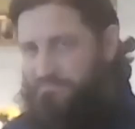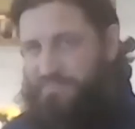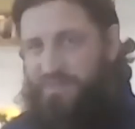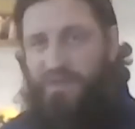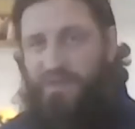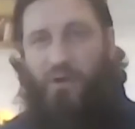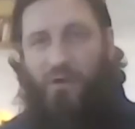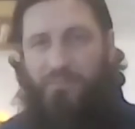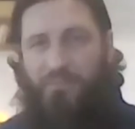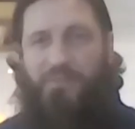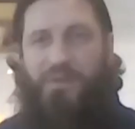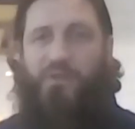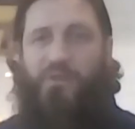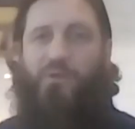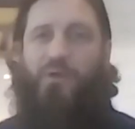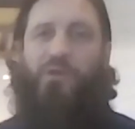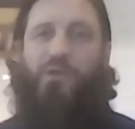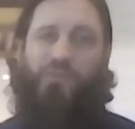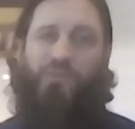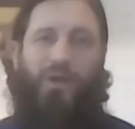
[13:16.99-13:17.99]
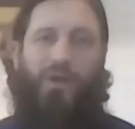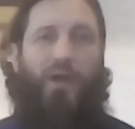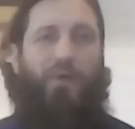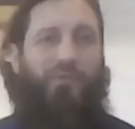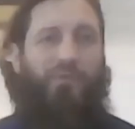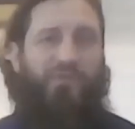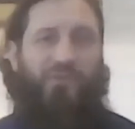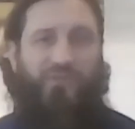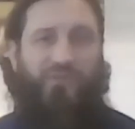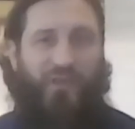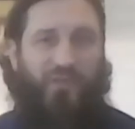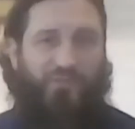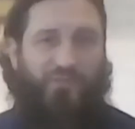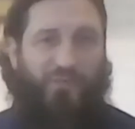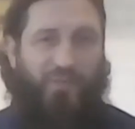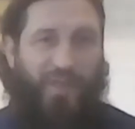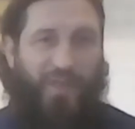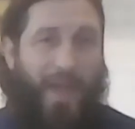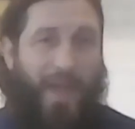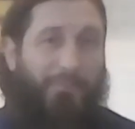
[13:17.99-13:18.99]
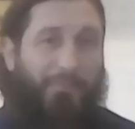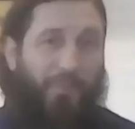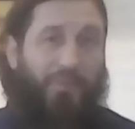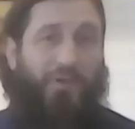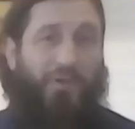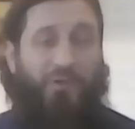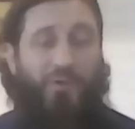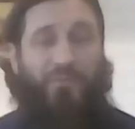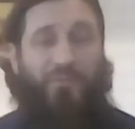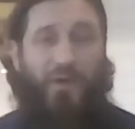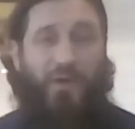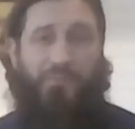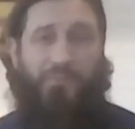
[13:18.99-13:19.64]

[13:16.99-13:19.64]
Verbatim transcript: the RNB griddle is what I would suggest mm-hmm, for that, mm-hmm. but we do have